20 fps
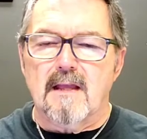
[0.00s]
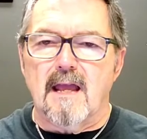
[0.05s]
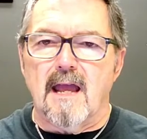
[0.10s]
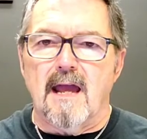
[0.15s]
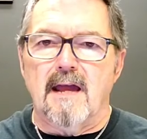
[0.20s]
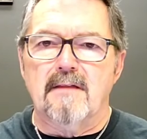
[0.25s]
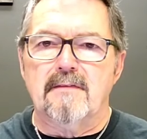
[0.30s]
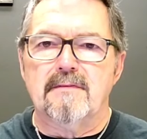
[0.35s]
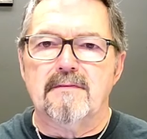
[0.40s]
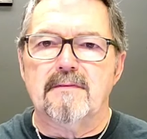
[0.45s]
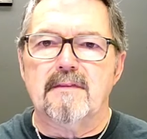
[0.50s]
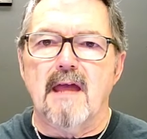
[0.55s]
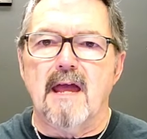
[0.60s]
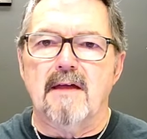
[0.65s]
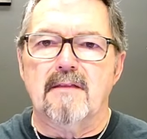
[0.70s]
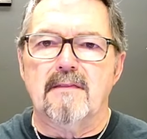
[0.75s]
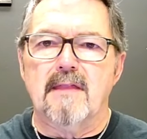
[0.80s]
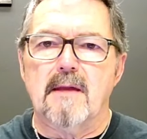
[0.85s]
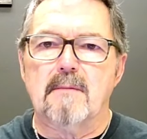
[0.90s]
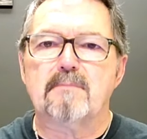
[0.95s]
and
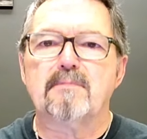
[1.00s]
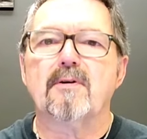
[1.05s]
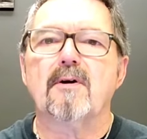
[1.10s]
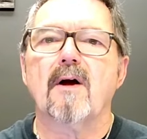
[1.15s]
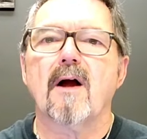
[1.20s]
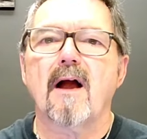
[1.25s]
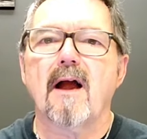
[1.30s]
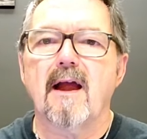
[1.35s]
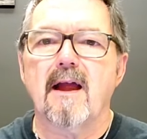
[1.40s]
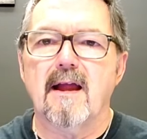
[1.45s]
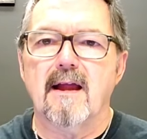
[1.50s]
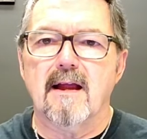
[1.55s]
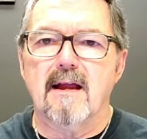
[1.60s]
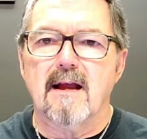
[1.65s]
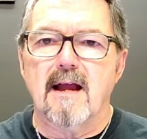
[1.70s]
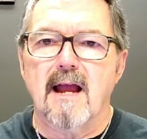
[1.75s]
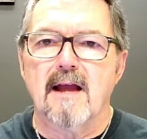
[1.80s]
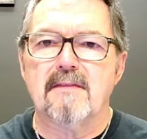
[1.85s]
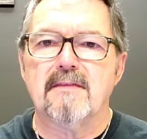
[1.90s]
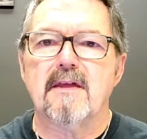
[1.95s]
they
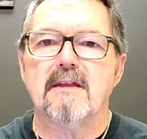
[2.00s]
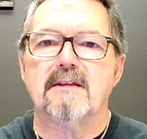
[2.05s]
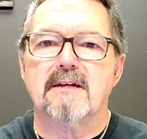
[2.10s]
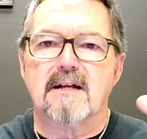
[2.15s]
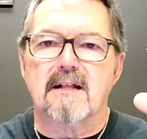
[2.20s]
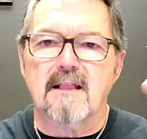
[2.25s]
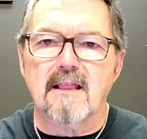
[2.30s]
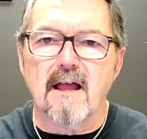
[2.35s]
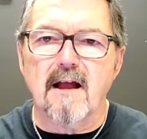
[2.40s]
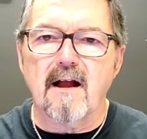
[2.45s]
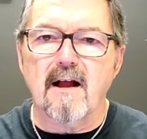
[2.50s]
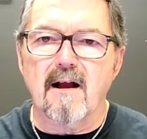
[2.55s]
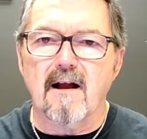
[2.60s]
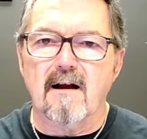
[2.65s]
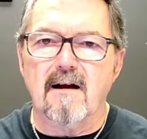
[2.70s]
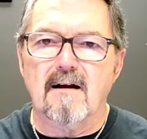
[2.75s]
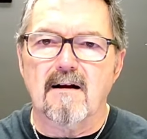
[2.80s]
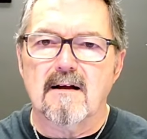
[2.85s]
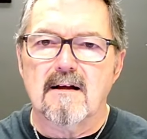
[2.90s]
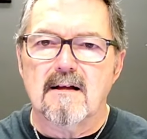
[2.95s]
pray and they
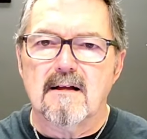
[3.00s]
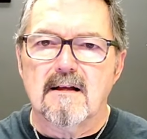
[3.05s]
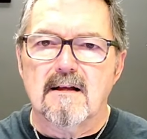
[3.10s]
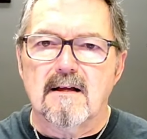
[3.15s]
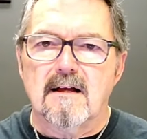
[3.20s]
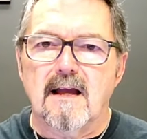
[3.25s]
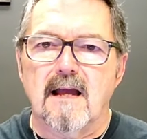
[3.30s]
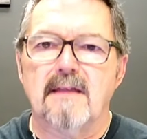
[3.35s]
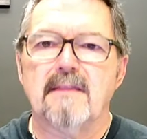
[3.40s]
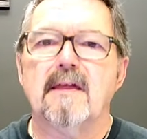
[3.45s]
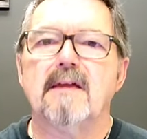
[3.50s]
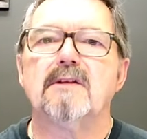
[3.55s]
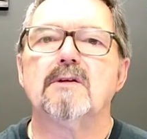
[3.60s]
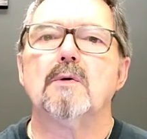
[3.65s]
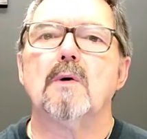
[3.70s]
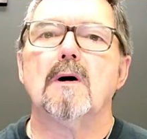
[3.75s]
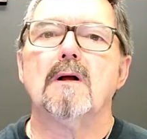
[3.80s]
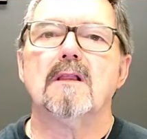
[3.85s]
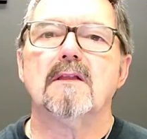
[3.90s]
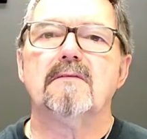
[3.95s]
declare and they
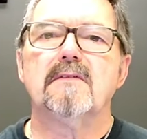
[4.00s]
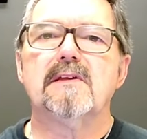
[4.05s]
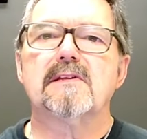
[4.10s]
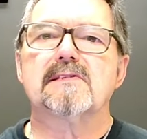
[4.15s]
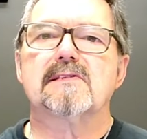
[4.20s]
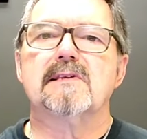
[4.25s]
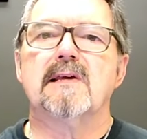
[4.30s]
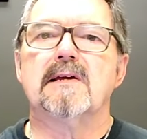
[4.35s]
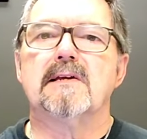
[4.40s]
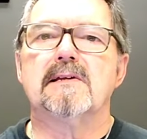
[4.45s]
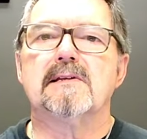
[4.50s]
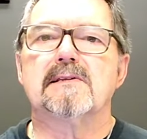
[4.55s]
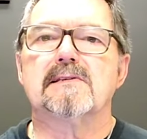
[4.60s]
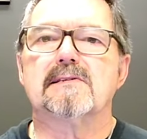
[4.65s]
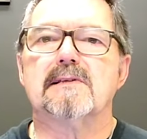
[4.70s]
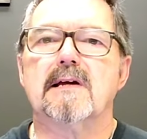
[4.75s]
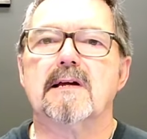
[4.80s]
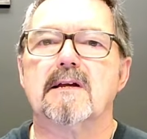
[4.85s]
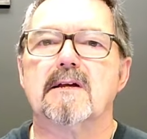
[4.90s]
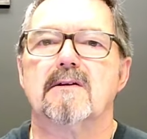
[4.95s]
do all of these
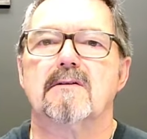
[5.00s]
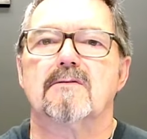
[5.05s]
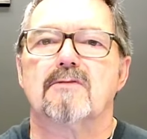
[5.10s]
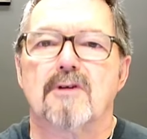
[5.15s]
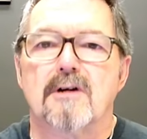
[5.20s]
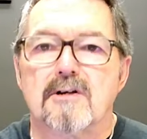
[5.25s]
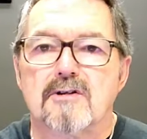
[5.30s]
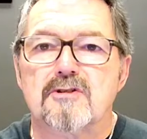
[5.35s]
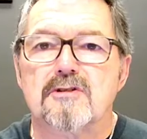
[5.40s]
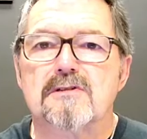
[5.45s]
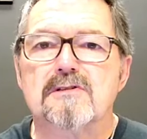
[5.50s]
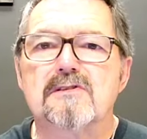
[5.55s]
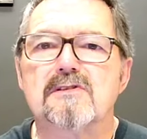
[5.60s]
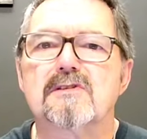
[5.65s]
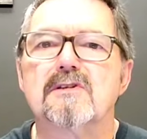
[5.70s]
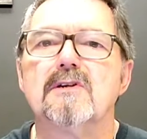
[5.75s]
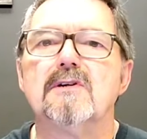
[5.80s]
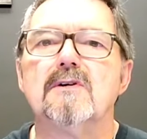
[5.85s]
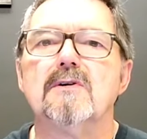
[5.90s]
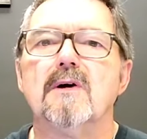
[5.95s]
things like Christians
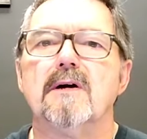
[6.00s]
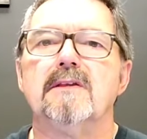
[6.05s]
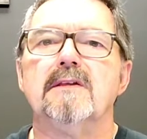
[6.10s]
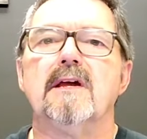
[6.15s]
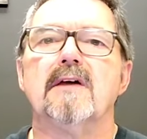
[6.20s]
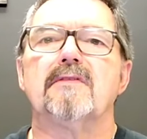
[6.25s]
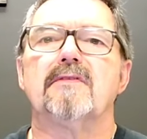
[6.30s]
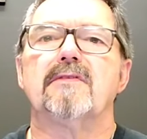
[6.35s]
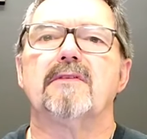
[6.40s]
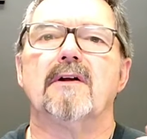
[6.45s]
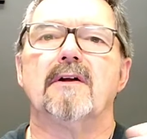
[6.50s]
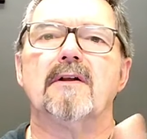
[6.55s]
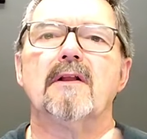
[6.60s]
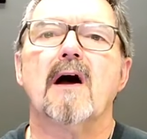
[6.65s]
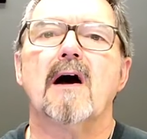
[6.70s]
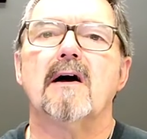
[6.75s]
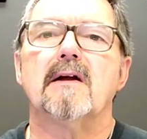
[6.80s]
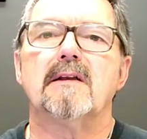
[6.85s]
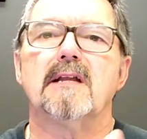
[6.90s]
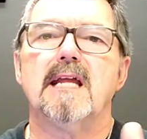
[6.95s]
do, and yet they're
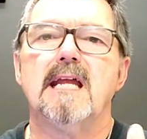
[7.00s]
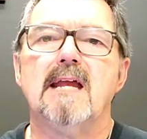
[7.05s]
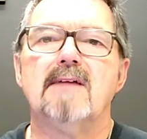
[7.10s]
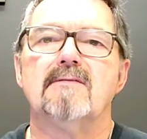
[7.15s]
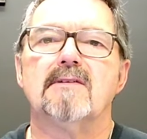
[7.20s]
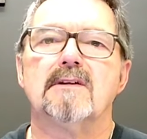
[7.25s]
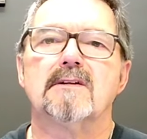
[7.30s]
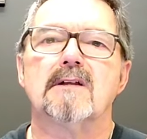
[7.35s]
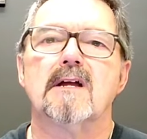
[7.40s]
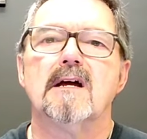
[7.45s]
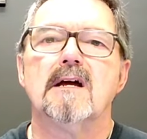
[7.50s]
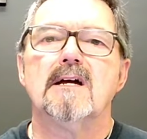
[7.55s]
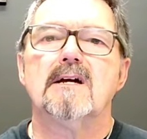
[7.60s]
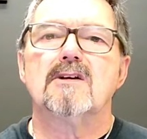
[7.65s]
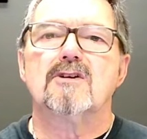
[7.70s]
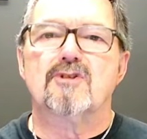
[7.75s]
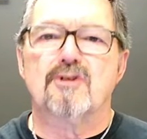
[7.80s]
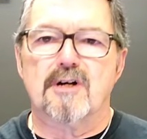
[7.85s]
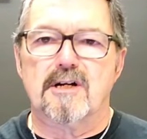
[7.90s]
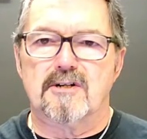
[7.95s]
not even
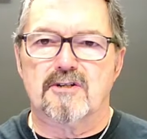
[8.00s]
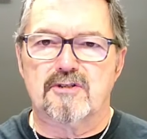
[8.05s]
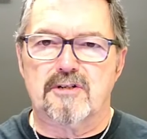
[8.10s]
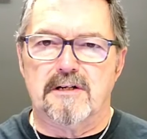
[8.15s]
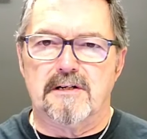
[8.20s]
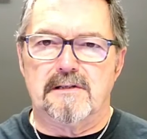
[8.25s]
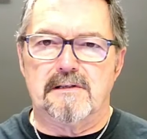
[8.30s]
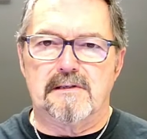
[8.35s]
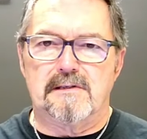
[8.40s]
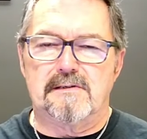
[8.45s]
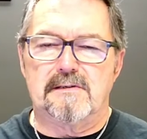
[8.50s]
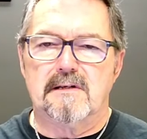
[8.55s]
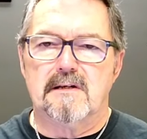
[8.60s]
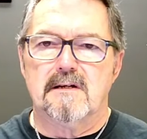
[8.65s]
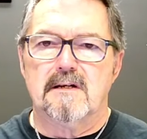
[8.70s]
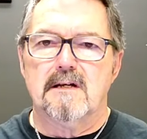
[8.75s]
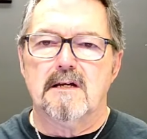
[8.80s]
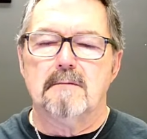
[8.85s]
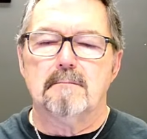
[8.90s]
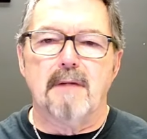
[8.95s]
Christians.
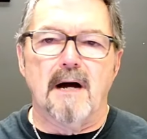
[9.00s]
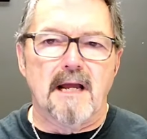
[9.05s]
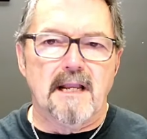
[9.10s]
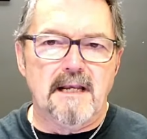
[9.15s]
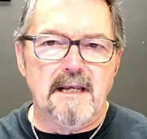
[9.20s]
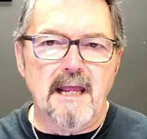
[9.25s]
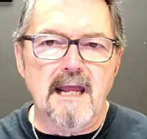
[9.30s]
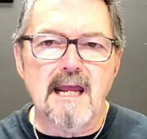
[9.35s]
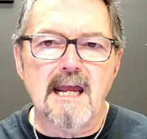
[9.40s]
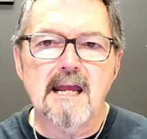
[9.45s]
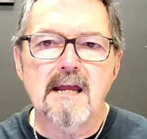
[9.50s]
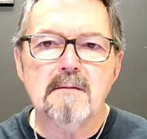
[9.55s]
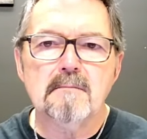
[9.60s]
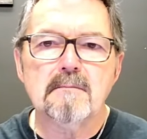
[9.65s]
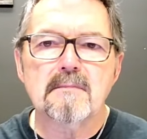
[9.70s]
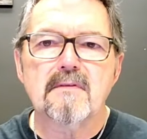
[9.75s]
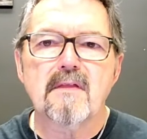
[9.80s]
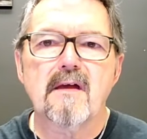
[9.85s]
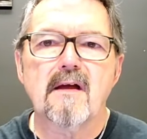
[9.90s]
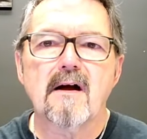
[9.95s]
By
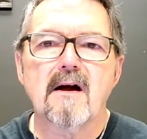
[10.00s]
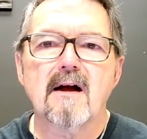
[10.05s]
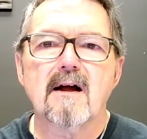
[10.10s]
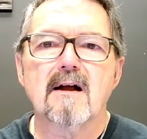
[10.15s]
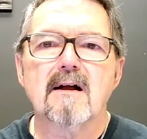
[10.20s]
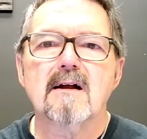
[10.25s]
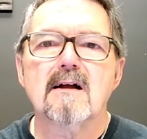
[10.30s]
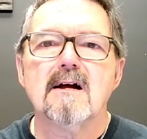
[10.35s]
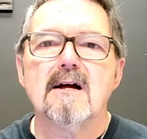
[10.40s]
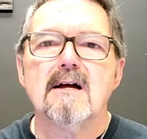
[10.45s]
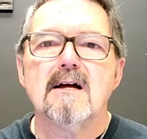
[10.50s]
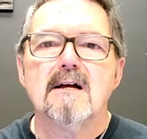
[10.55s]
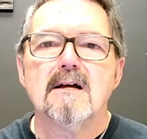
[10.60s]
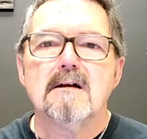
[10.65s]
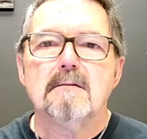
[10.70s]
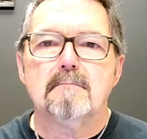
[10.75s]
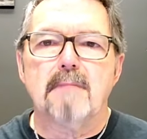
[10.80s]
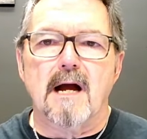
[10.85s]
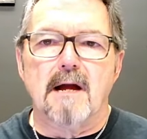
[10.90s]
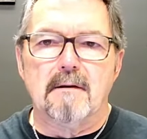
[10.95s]
name they are,
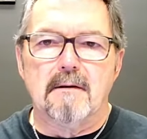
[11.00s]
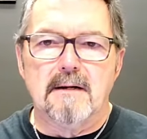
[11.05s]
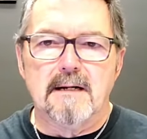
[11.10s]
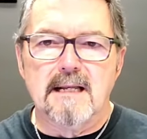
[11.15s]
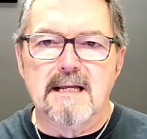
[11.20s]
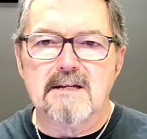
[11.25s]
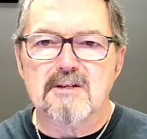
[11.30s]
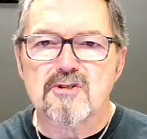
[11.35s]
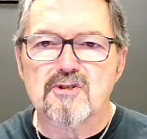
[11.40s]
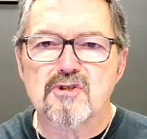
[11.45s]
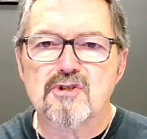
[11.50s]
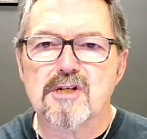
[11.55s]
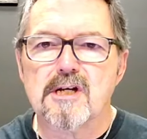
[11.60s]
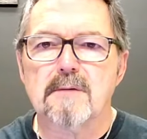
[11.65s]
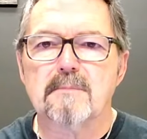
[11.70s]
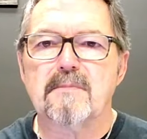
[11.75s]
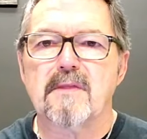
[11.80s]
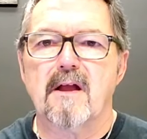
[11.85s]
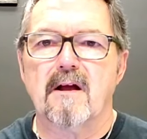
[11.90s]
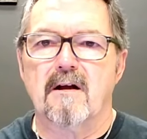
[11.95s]
by
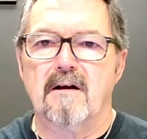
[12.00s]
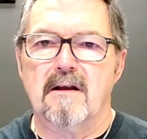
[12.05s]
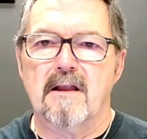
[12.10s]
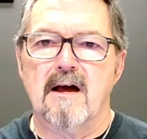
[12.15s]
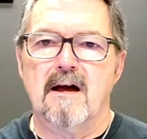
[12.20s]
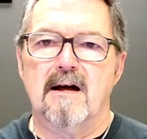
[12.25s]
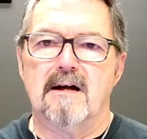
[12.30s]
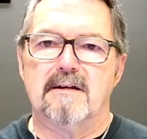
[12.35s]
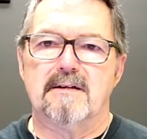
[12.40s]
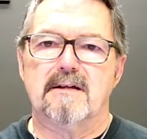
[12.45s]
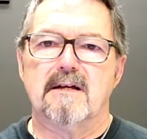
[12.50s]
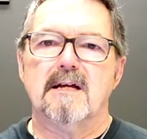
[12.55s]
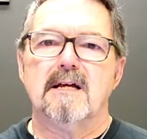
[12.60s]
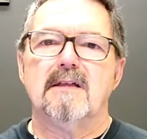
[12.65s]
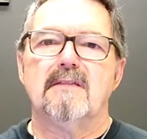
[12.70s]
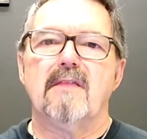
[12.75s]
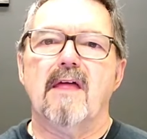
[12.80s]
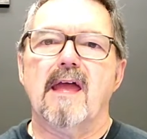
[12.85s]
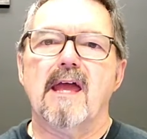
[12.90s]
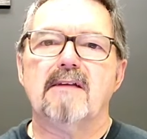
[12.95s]
relationship they are not.
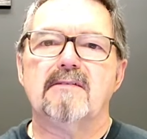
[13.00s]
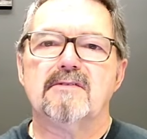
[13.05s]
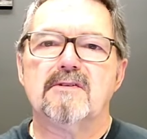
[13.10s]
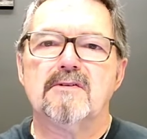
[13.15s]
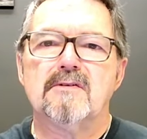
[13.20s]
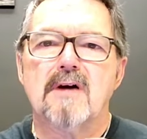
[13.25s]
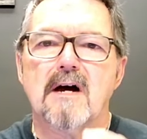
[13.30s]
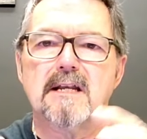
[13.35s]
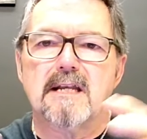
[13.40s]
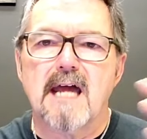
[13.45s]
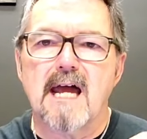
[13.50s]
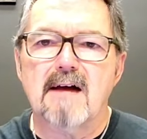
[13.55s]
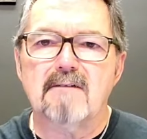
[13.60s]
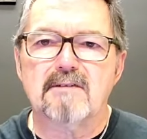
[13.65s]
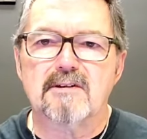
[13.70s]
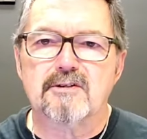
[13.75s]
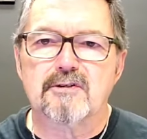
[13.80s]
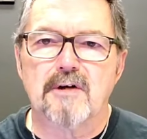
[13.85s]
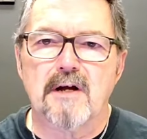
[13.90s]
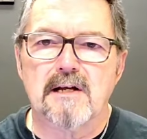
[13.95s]
They do not have
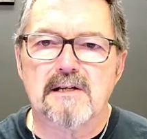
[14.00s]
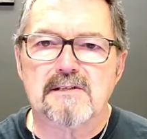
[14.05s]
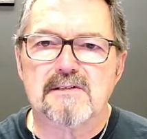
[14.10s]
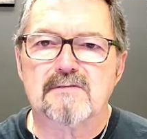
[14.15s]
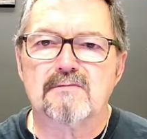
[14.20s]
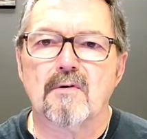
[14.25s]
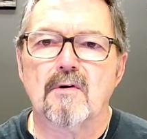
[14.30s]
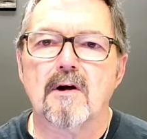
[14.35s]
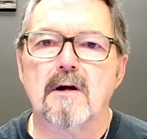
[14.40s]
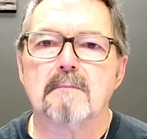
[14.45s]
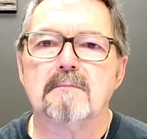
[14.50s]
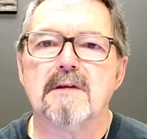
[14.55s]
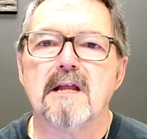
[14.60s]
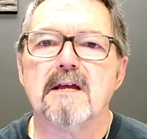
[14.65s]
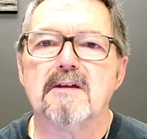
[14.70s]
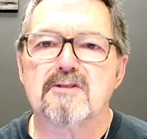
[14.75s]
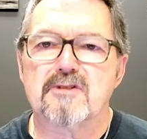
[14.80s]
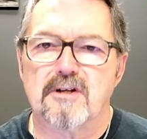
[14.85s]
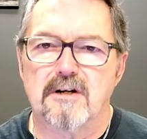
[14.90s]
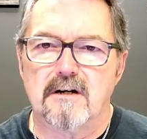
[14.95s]
a transformed
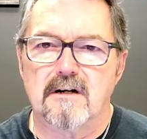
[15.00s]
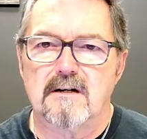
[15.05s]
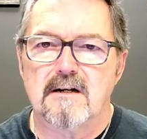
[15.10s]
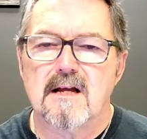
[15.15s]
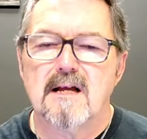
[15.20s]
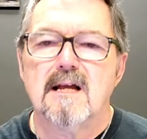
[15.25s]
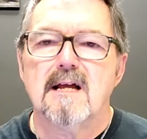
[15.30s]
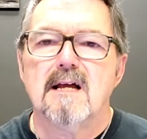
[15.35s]
nature.